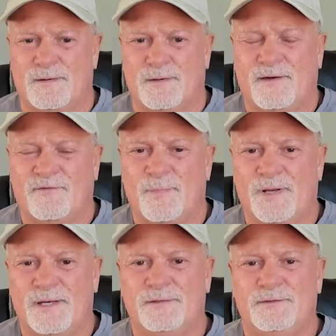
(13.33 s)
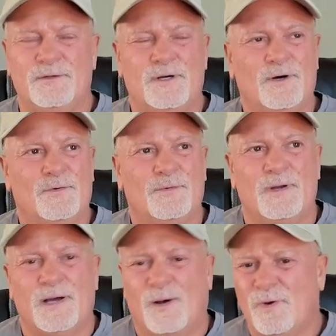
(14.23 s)
Hi, everybody.
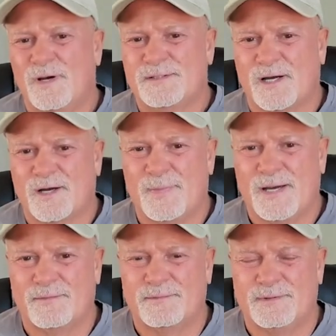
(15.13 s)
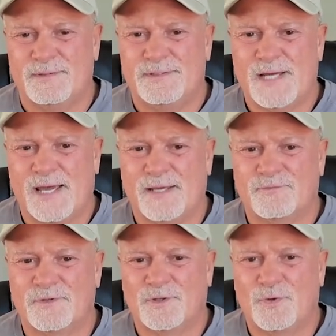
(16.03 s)
I want to talk about
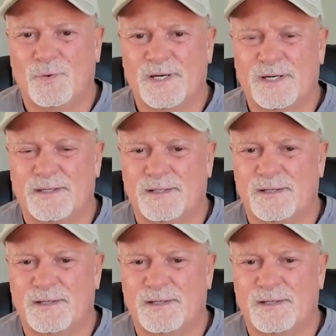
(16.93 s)
diet real quick.